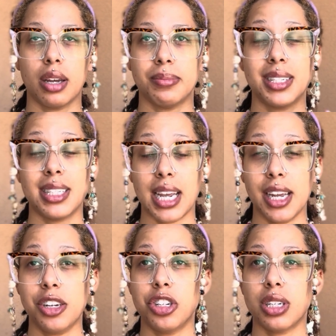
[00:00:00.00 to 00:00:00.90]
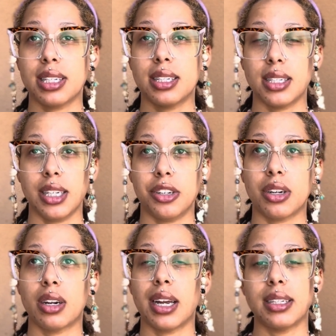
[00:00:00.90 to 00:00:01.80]
sage,
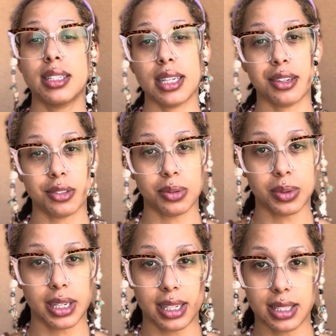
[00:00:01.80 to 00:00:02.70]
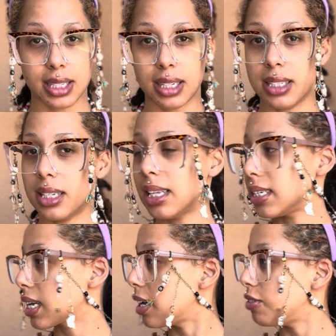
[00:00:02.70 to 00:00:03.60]
cedar, and sandalwood incense, and
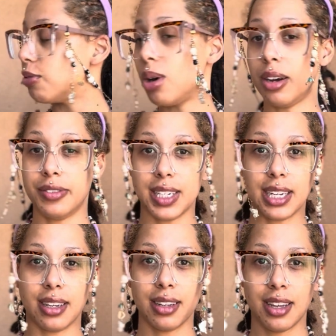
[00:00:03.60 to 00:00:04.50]
that's kind of wafting